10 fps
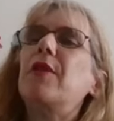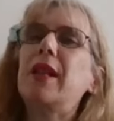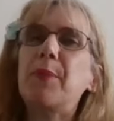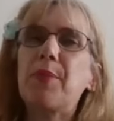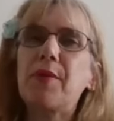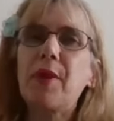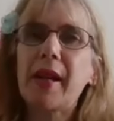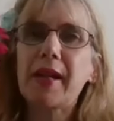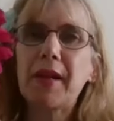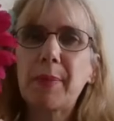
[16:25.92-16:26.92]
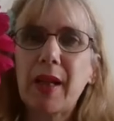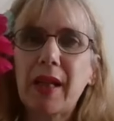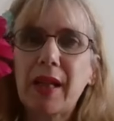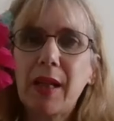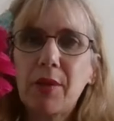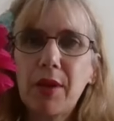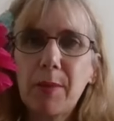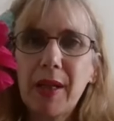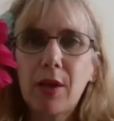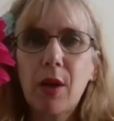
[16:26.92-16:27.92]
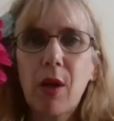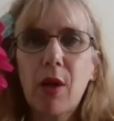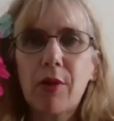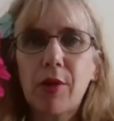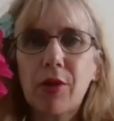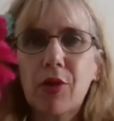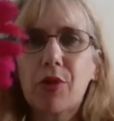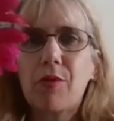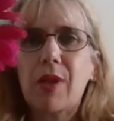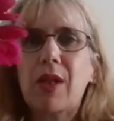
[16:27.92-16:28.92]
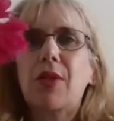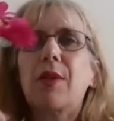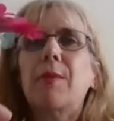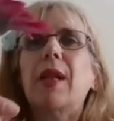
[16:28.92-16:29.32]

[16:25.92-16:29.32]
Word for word: really bright pink it looks a bit darker on screen to